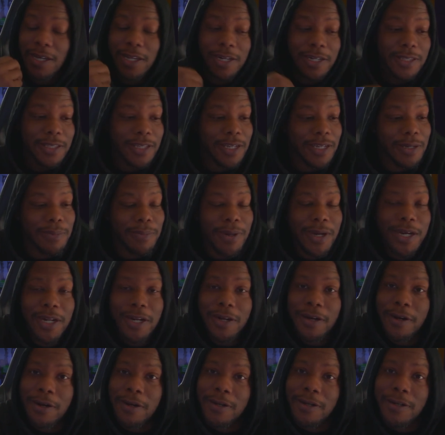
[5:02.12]
the thing about
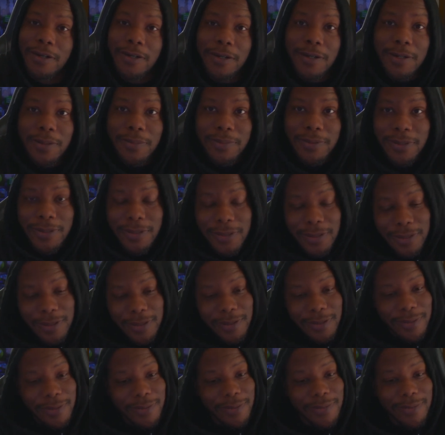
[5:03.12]
it, Harbs,
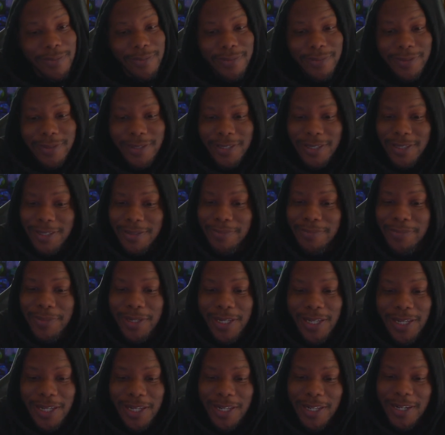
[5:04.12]

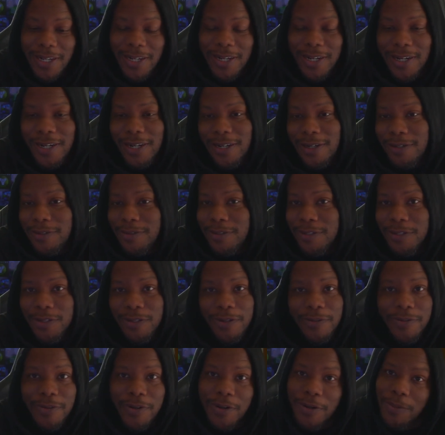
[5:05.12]
man, I don't
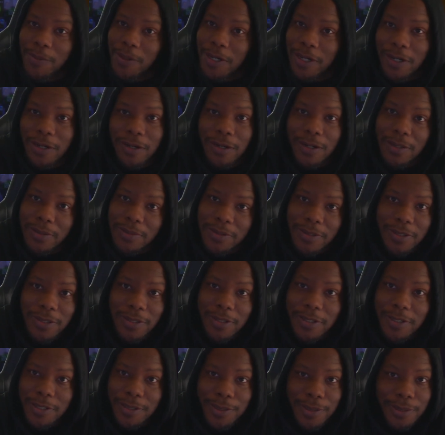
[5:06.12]
know if what Harb's
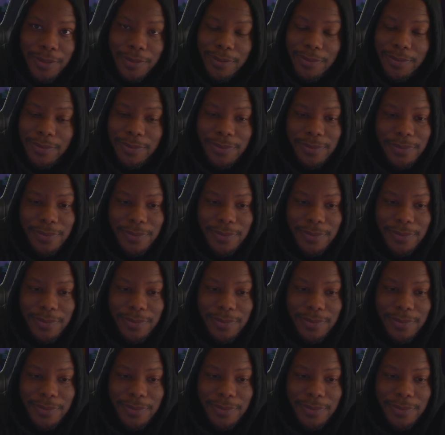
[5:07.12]
gonna do.